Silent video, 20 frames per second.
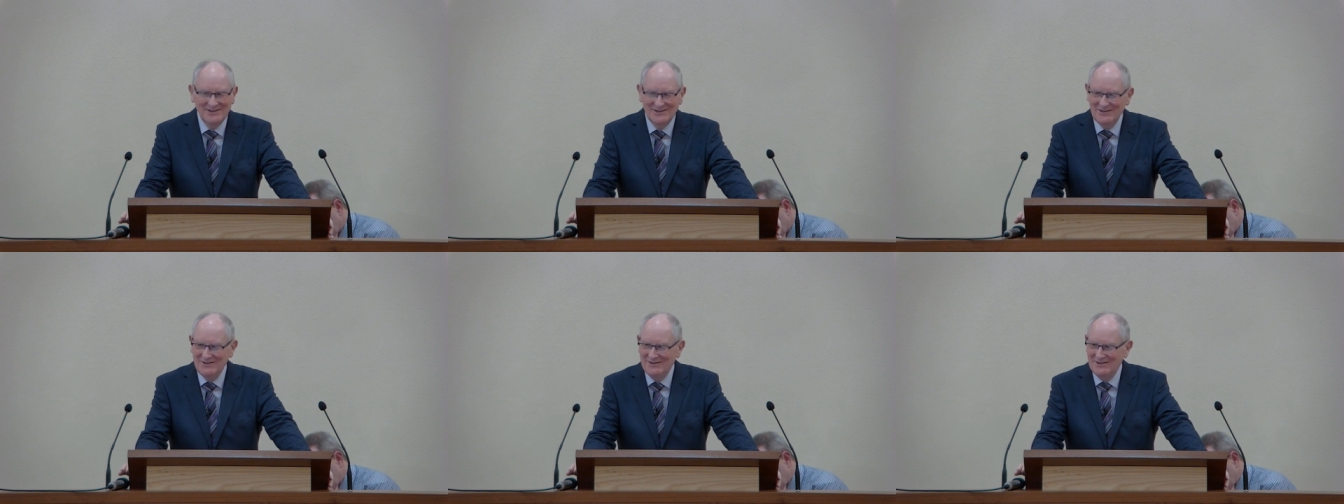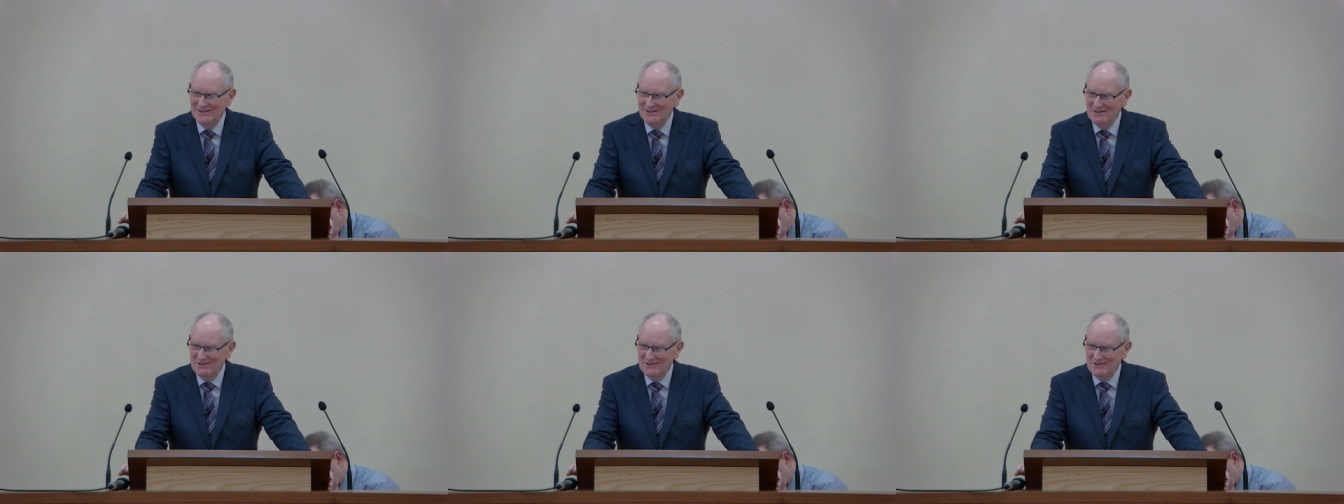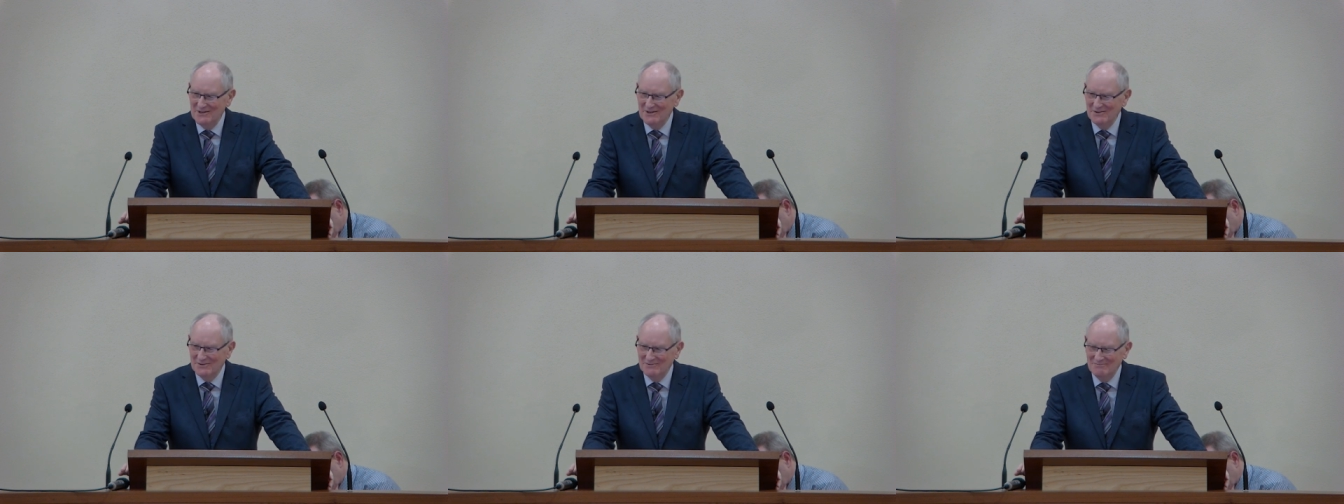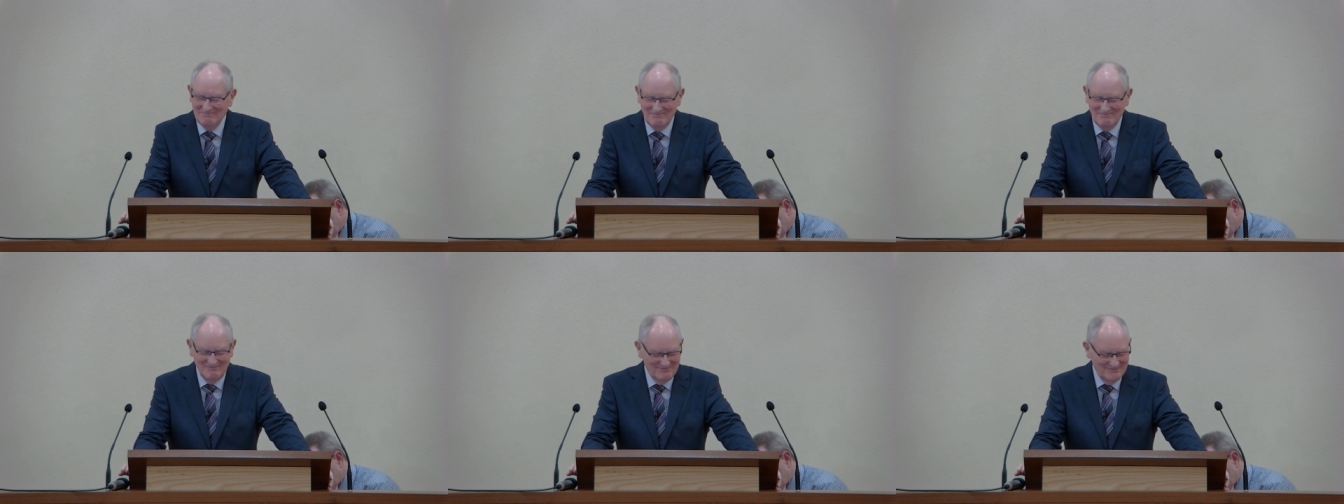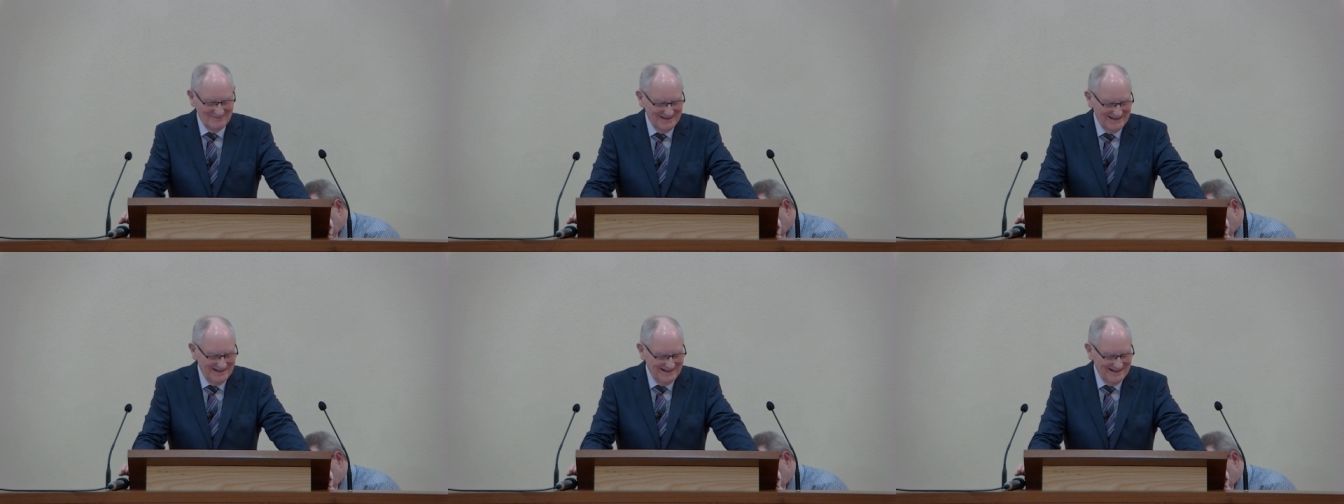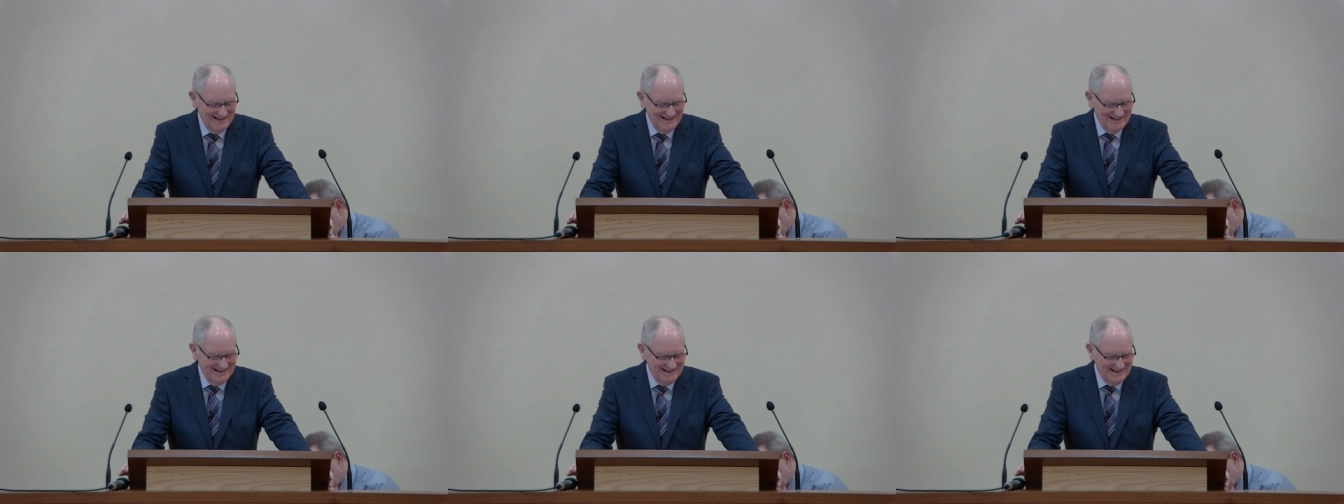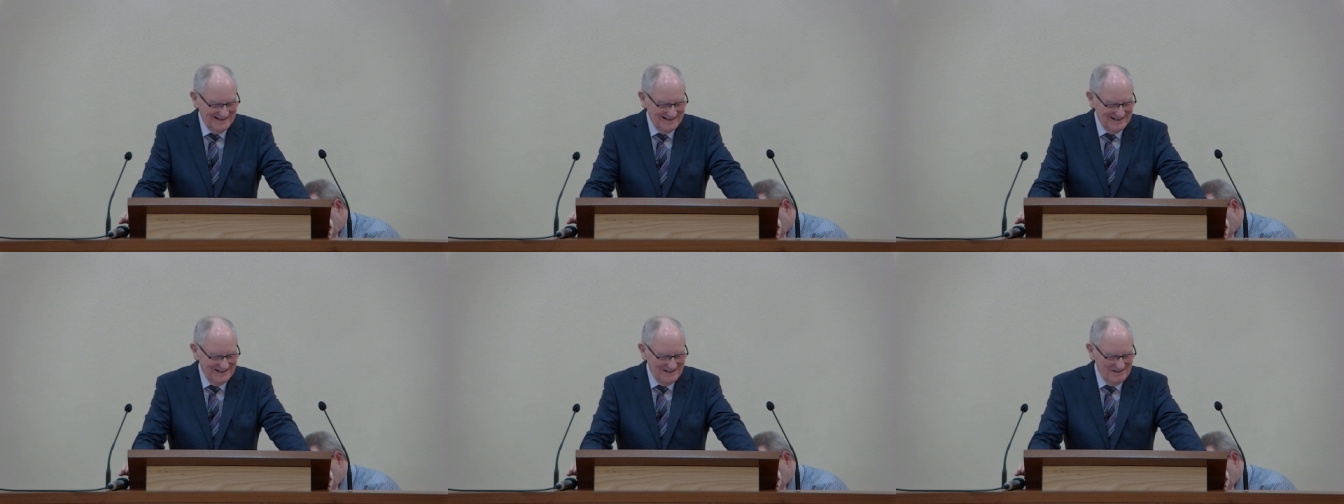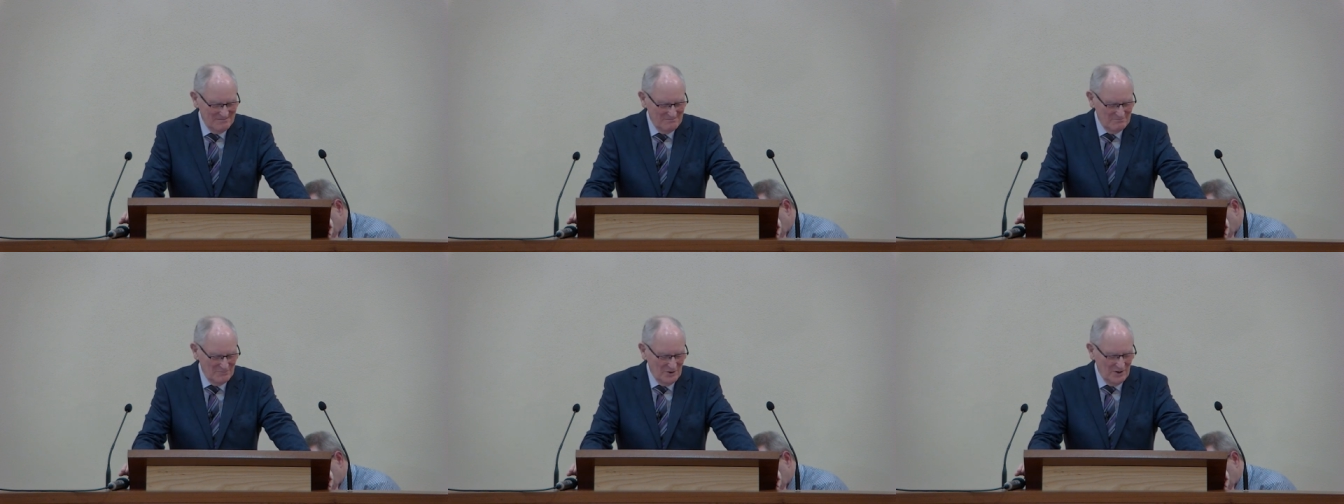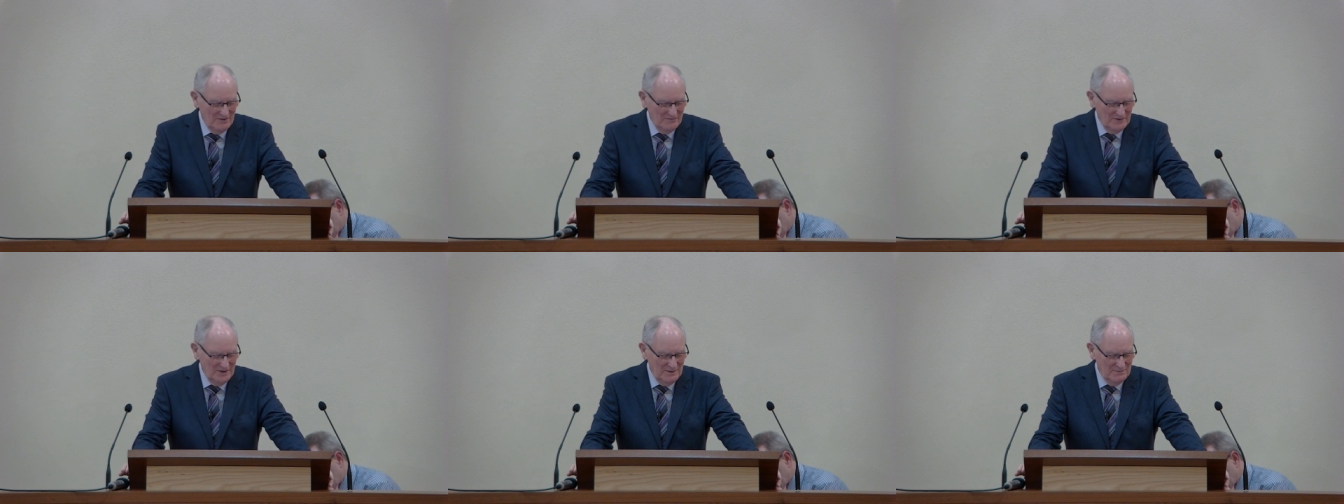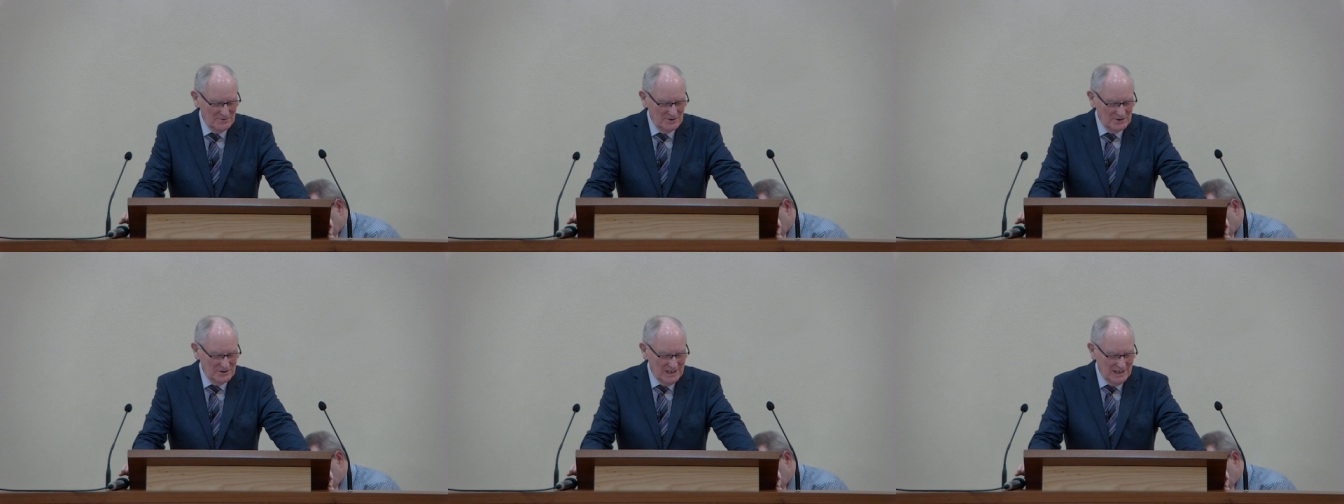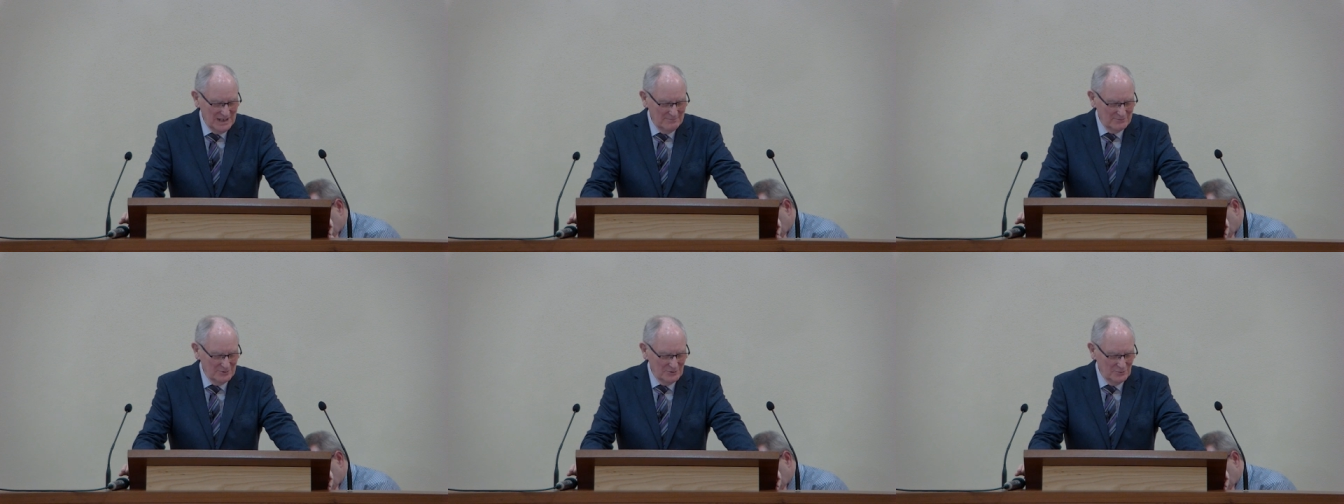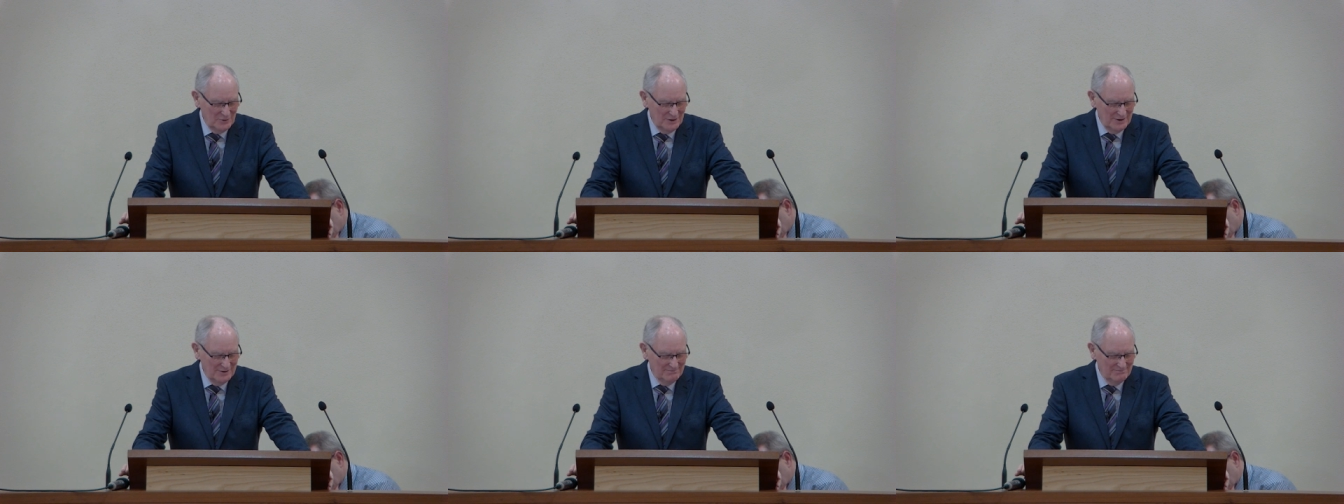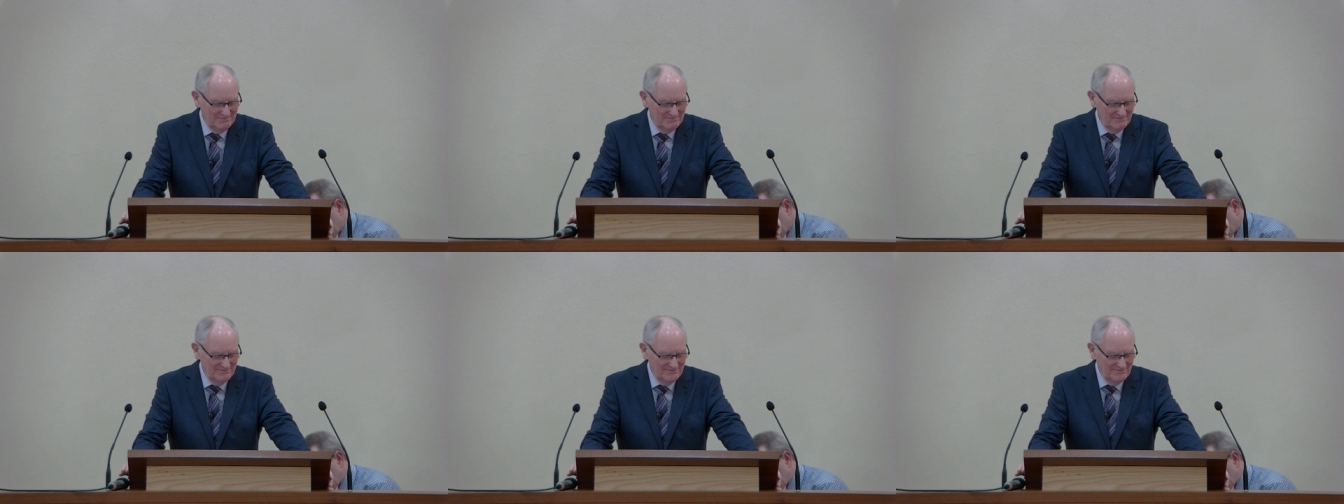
but you didn't know. Uh, Proverbs chapter 1,